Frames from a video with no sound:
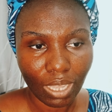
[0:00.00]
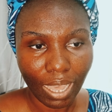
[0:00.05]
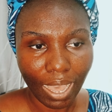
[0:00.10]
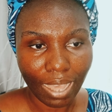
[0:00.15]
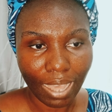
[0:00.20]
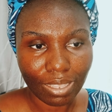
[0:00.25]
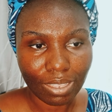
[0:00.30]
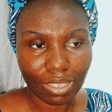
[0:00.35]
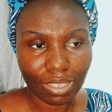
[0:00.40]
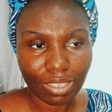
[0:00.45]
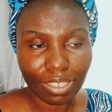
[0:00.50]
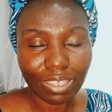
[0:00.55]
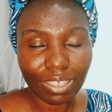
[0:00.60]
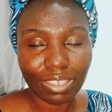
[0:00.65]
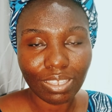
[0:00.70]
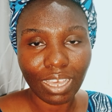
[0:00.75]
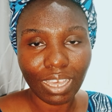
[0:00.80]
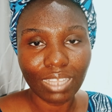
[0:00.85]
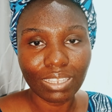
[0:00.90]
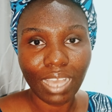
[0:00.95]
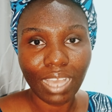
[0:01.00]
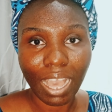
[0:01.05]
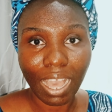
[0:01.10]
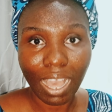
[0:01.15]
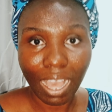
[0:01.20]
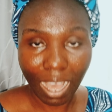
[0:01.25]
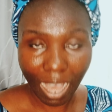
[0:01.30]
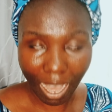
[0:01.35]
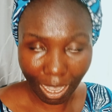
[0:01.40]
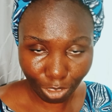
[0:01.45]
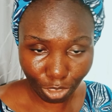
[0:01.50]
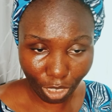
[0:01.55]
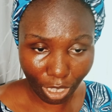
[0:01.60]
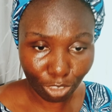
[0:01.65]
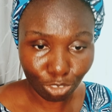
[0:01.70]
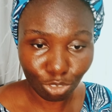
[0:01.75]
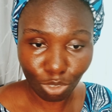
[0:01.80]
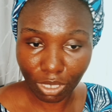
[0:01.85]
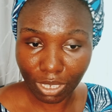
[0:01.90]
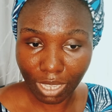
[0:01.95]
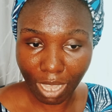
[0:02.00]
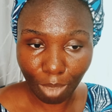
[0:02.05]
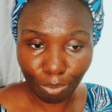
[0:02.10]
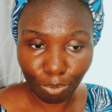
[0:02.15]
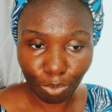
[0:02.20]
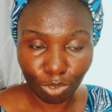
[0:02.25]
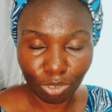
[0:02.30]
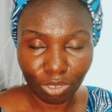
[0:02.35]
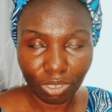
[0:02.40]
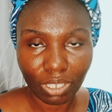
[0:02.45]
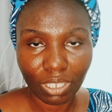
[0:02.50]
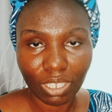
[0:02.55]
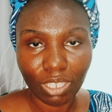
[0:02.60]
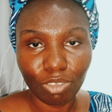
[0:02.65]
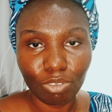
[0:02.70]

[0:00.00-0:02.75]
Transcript: And this can actually happen